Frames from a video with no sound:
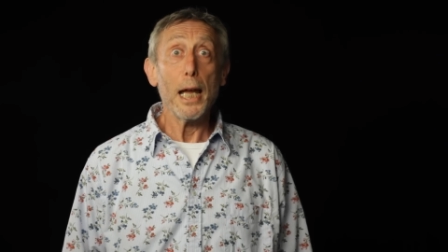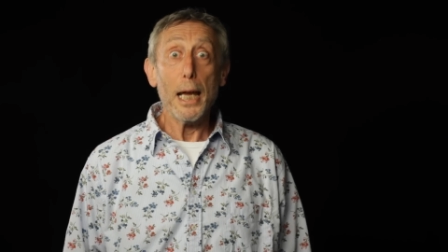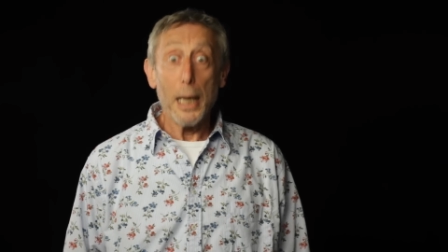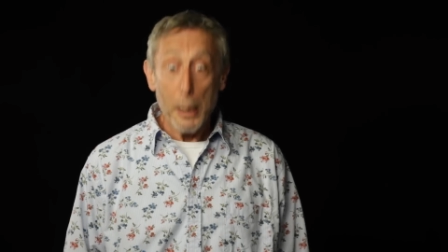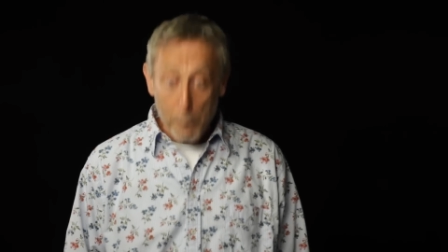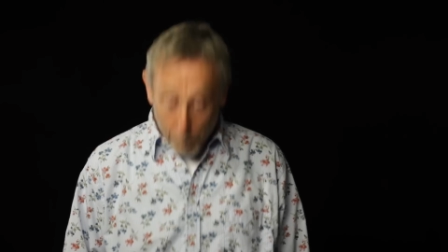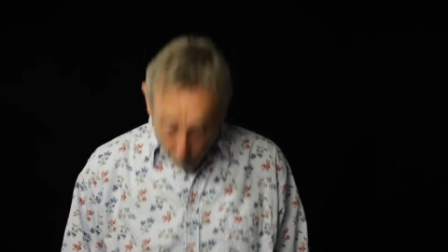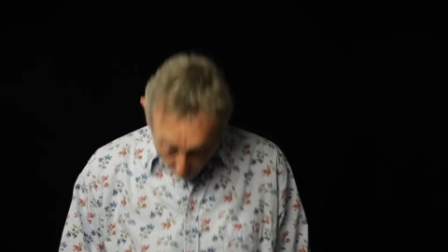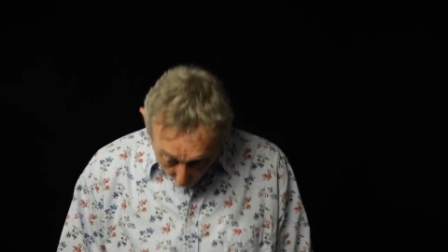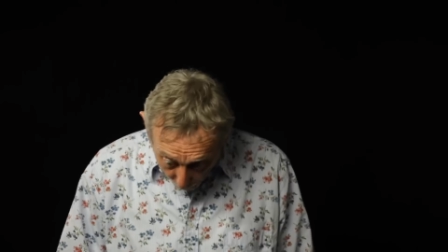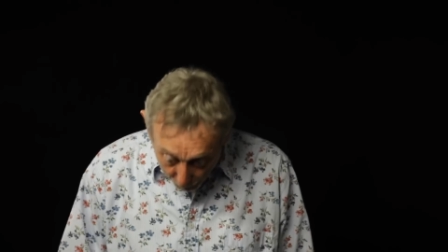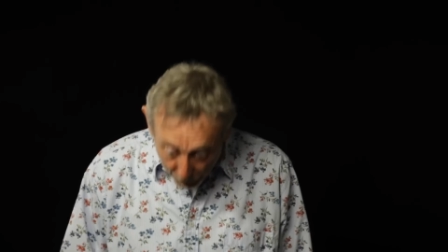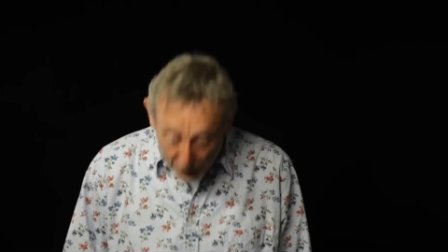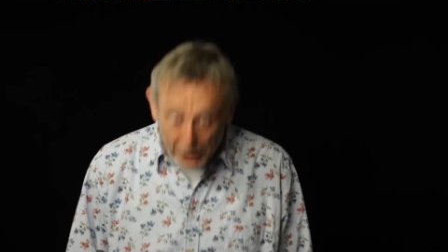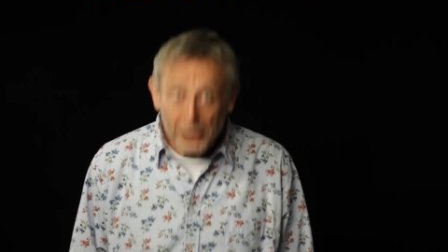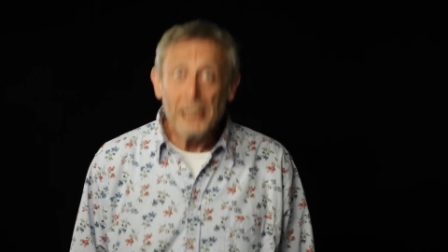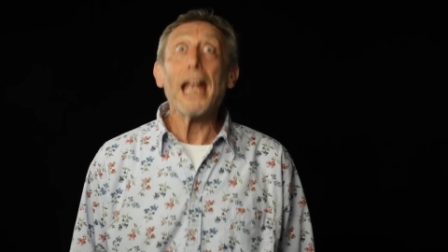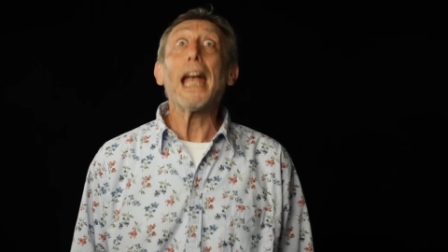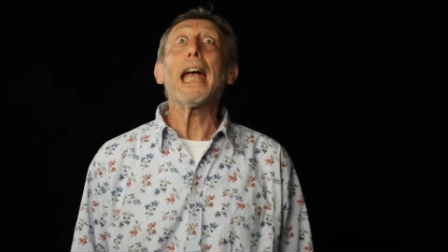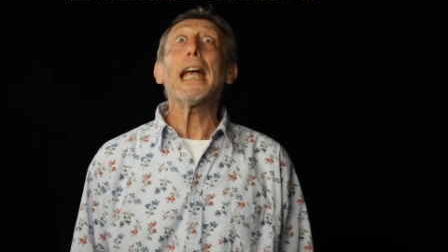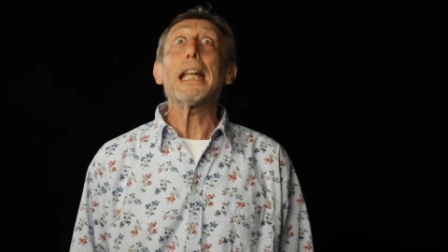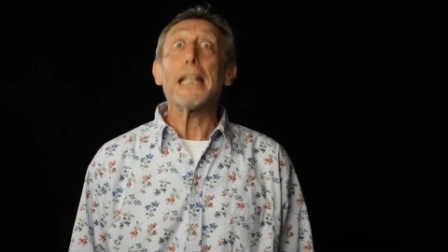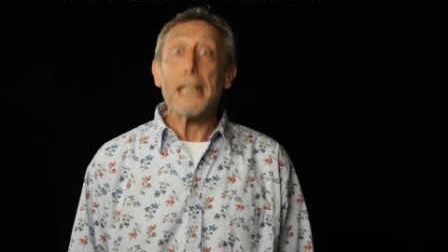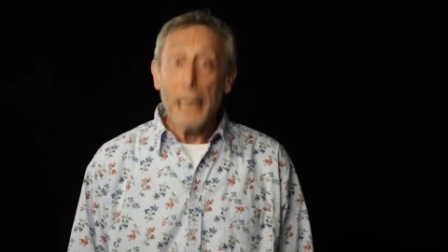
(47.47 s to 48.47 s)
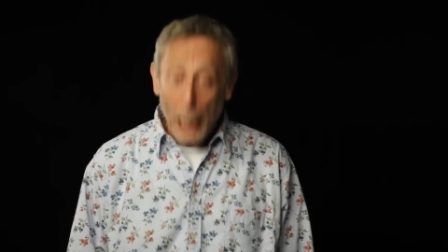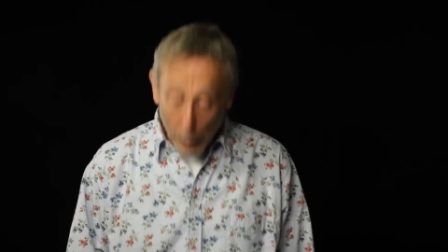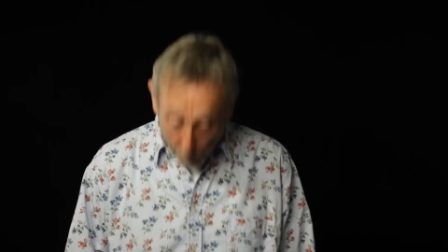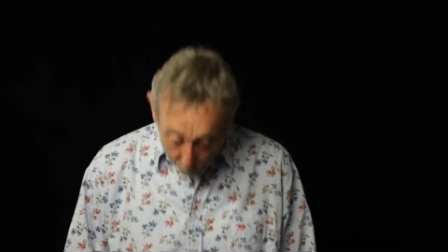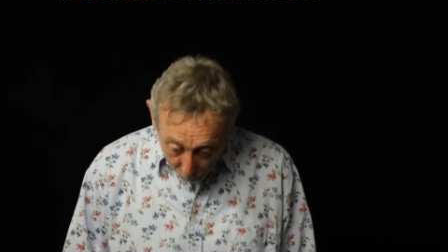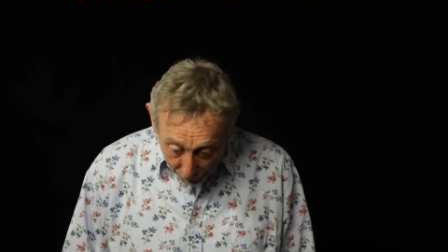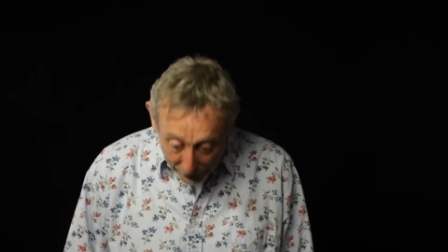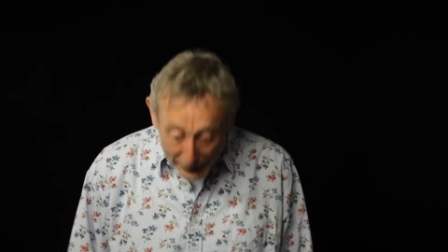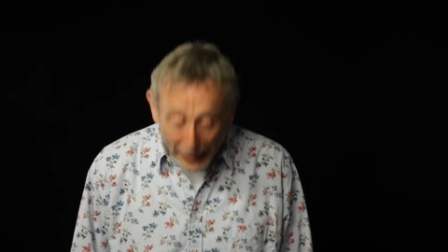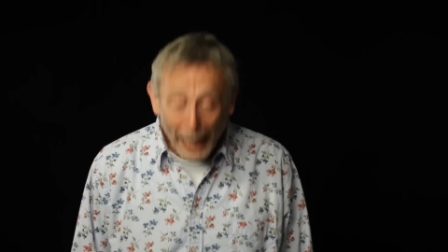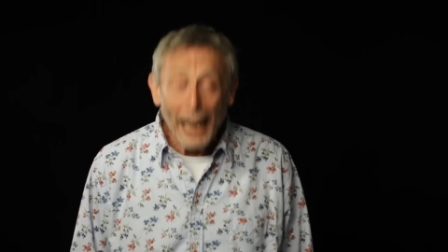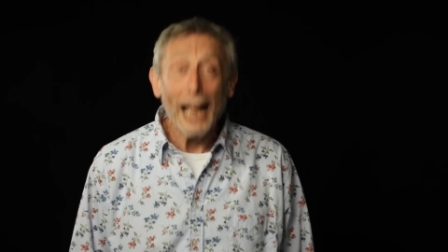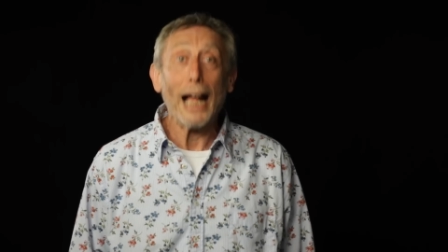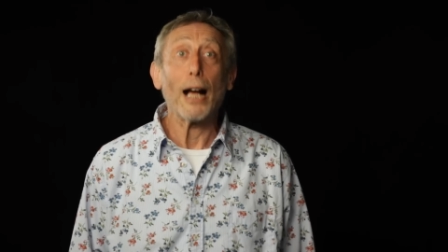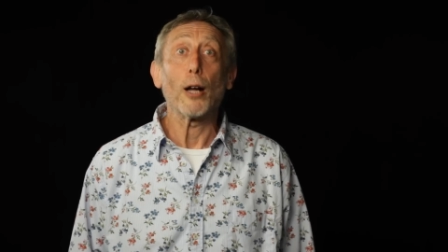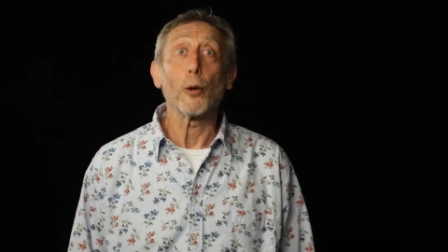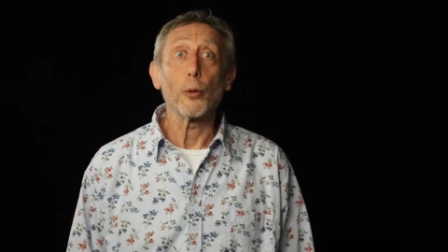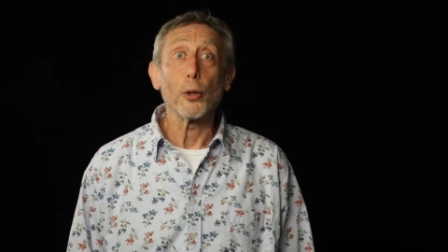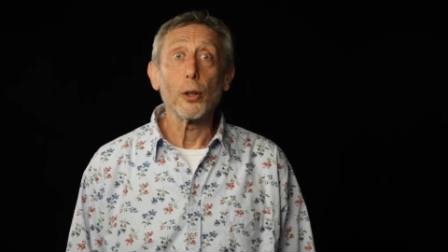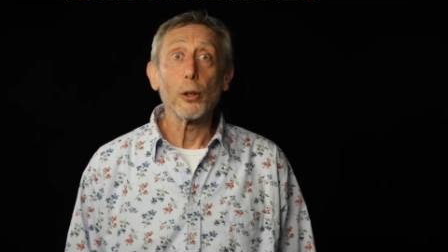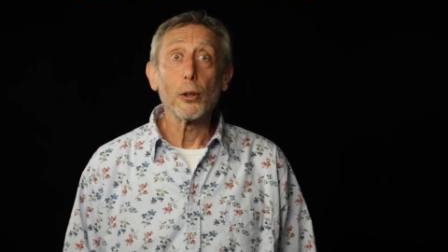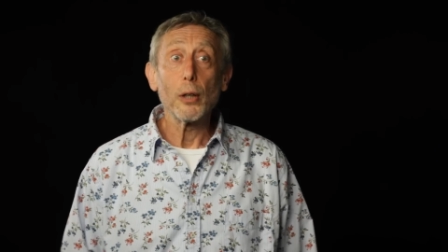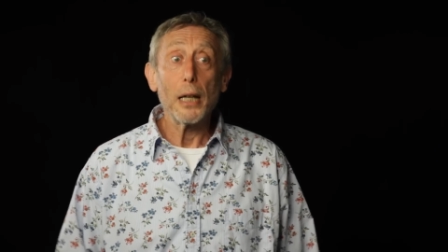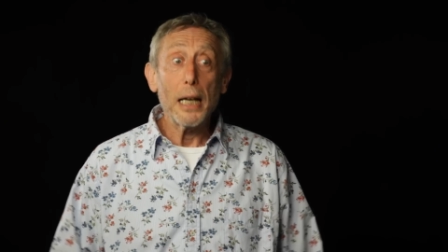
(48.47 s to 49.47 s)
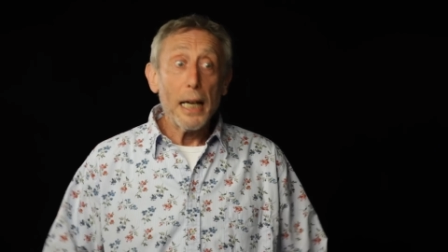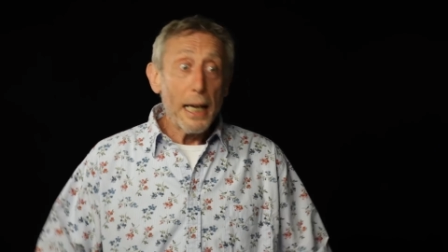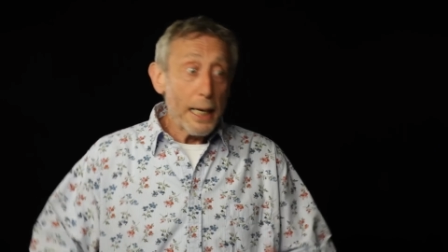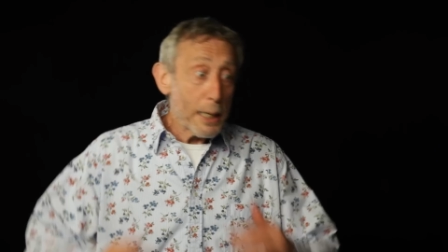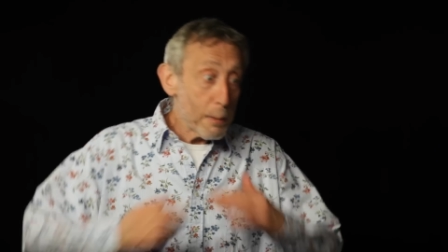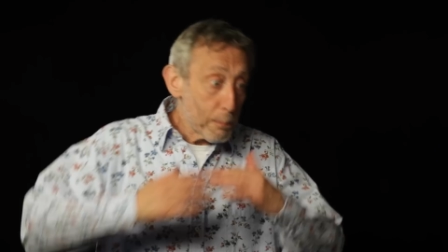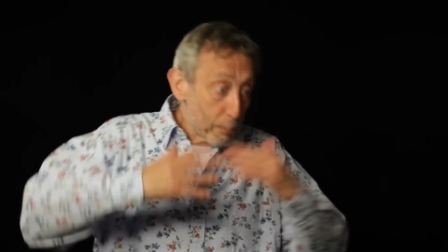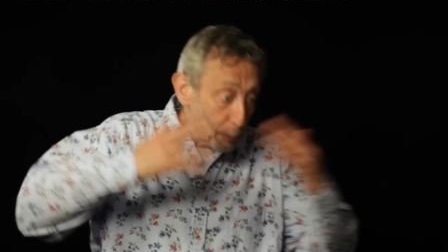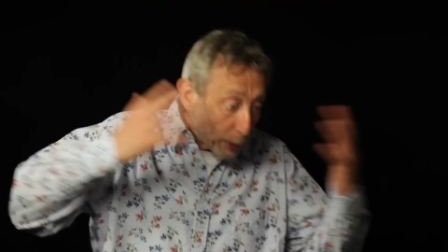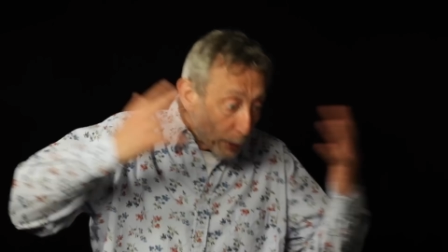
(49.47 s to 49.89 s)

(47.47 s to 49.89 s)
He bobs his head up and down. He